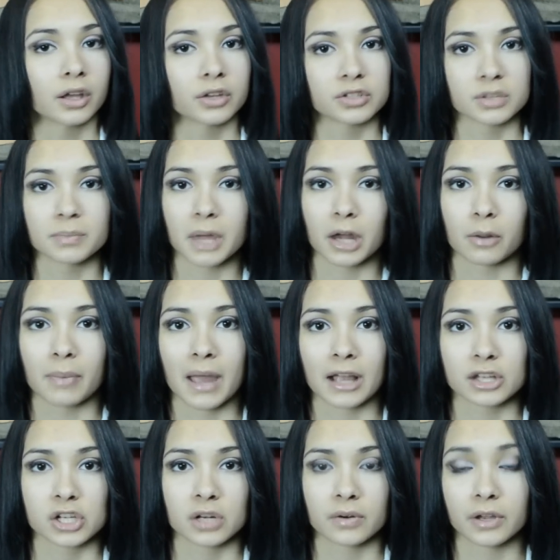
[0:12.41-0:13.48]
using battle
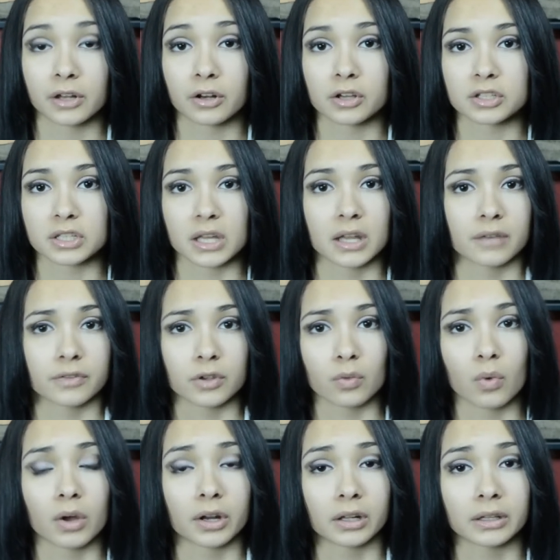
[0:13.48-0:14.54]
pack generators, and if
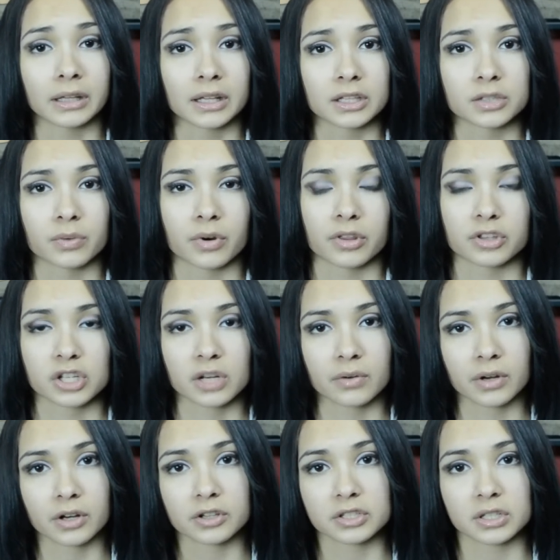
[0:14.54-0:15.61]
you want a link to one of the
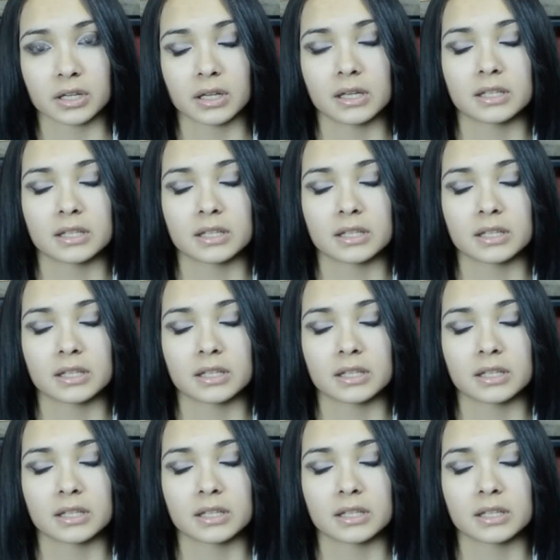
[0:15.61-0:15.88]
generators,